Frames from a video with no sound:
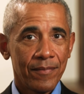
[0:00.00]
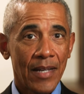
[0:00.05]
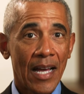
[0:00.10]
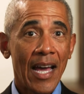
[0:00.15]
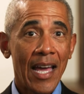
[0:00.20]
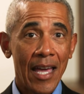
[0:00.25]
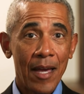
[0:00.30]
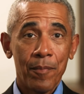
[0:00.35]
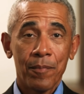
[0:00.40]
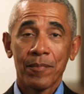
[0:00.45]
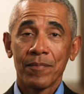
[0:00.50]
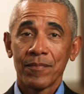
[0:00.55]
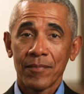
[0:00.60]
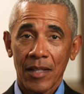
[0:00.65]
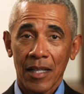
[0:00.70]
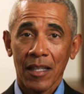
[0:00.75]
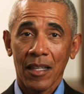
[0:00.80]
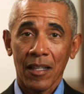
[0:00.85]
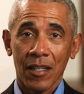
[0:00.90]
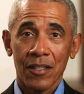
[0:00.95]
I am
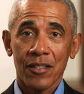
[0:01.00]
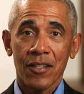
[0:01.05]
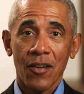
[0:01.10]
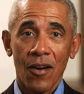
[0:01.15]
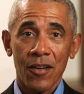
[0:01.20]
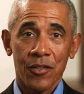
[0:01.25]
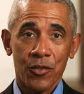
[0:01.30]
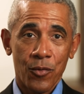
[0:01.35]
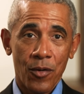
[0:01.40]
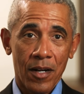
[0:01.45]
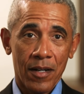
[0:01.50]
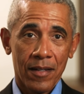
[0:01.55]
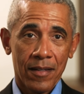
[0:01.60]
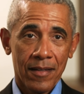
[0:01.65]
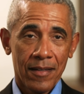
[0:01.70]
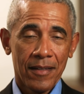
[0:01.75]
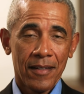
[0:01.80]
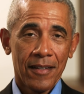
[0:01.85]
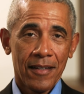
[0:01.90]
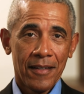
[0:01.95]
a little starstruck.
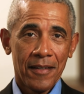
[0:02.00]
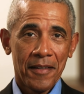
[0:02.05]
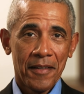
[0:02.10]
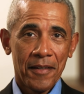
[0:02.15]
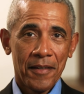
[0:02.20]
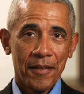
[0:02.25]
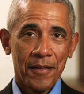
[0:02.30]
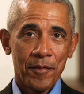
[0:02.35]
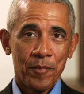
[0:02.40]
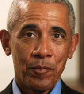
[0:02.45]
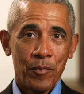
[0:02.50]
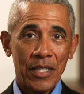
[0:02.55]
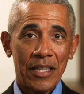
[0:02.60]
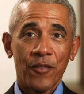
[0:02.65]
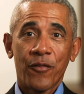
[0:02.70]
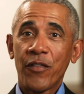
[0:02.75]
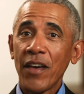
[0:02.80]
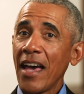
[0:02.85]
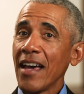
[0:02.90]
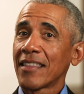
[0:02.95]
But
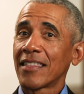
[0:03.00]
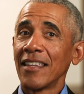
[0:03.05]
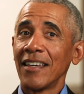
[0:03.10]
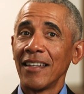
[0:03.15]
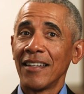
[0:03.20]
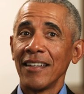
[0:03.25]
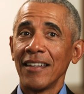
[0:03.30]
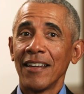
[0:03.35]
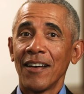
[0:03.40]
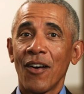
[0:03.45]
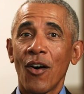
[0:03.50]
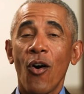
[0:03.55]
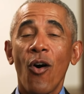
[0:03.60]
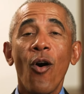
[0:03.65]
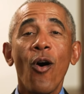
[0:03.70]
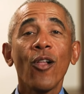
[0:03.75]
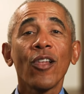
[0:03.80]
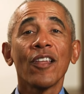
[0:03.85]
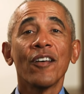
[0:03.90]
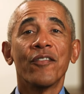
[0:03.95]
the fact that
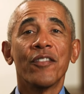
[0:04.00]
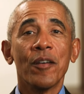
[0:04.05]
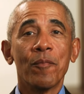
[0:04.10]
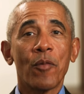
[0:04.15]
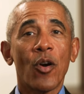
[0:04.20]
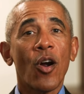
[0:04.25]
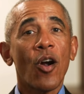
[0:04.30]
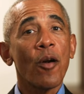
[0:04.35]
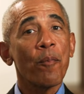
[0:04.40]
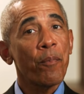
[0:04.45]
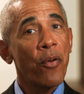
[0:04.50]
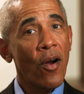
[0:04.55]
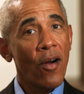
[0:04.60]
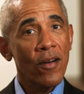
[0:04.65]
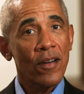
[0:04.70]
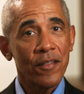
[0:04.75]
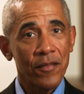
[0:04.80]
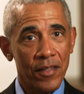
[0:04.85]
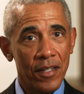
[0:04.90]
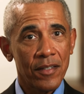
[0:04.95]
all of them are
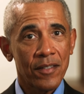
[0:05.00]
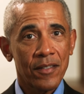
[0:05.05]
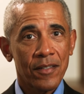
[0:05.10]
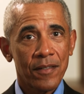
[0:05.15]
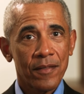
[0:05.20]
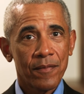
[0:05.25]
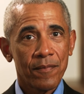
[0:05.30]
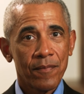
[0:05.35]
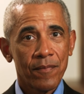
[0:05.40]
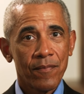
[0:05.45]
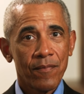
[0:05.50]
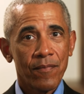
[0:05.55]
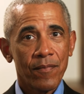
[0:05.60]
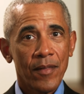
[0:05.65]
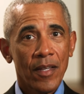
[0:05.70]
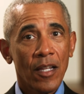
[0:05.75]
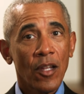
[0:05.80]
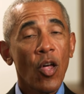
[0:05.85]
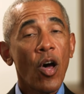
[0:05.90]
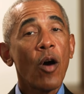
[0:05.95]
part of this,
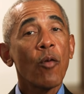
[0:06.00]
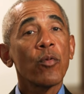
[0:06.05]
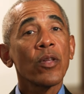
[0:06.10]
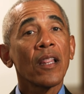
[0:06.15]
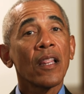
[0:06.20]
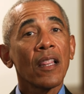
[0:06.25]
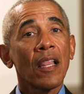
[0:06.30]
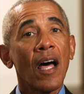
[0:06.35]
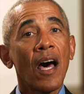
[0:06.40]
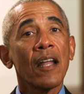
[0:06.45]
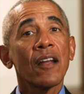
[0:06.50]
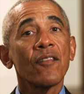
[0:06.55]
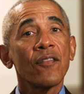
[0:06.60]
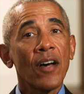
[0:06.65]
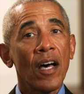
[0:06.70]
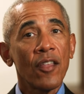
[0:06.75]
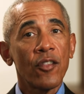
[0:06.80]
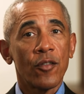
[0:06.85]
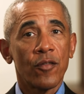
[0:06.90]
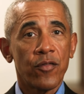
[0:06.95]
along with a lot of
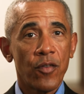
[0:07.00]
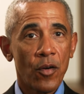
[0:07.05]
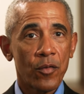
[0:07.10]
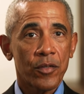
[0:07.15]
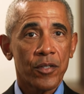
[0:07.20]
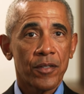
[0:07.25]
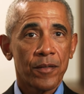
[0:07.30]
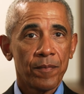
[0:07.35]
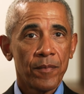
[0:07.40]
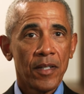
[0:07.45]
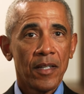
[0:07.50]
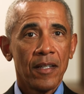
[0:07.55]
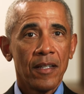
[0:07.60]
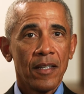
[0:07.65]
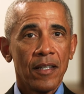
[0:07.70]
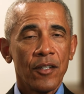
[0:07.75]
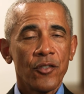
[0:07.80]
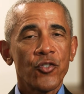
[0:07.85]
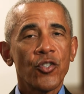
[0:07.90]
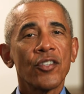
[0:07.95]
other folks,
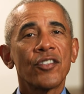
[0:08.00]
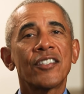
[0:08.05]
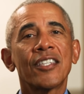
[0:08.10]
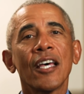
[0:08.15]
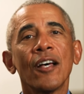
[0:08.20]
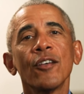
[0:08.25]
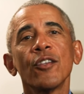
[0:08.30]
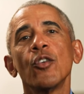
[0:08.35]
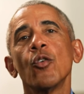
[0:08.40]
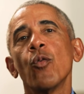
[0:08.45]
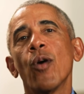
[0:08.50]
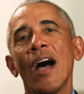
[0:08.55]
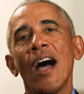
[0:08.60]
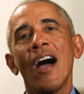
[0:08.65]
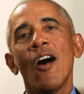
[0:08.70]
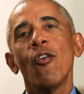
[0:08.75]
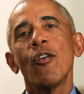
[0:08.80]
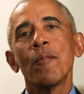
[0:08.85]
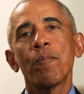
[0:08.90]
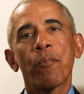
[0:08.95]
should tell you
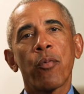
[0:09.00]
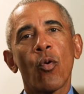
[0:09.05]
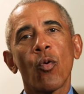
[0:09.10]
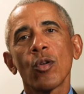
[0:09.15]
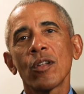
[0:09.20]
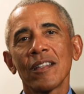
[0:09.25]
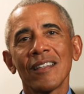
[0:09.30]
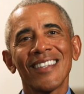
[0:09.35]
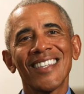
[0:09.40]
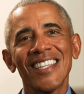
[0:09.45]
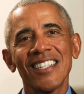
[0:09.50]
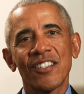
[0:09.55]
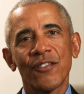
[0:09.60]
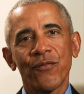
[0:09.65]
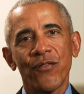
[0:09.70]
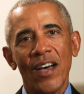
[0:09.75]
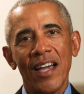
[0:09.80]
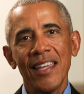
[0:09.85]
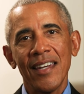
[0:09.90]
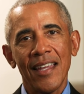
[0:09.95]
how important this
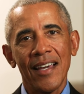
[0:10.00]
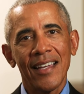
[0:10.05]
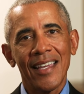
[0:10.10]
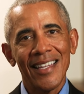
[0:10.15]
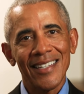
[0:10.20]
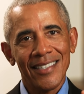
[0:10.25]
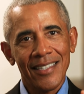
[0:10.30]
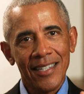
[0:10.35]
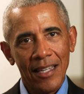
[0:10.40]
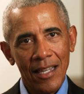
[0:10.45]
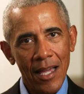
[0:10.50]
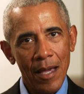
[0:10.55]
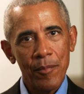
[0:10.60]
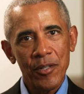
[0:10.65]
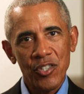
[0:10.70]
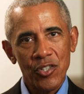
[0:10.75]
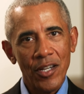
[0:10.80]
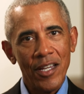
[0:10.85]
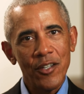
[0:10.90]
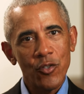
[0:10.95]
fight against
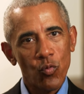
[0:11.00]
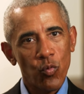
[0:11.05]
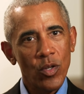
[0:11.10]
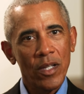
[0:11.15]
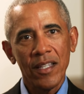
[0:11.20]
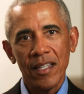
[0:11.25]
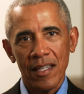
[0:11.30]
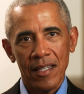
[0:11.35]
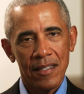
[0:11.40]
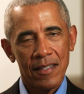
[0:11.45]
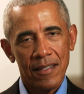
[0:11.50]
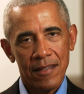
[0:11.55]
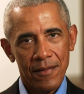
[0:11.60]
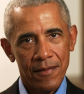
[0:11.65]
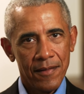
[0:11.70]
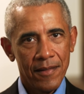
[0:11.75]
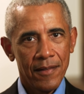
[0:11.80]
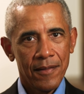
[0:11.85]
climate change really is.